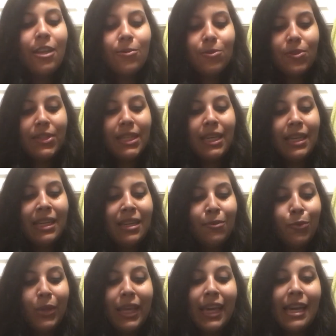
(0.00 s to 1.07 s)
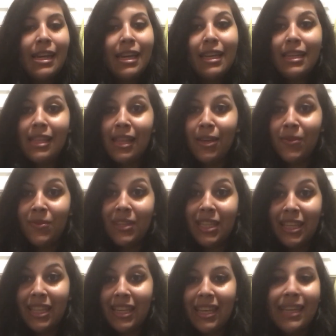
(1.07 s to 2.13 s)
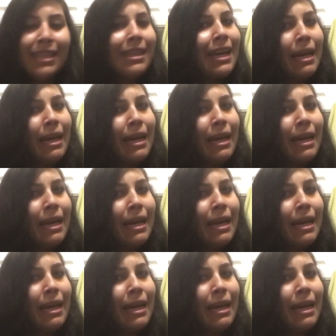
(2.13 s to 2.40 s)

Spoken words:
we'll see if we get anything really like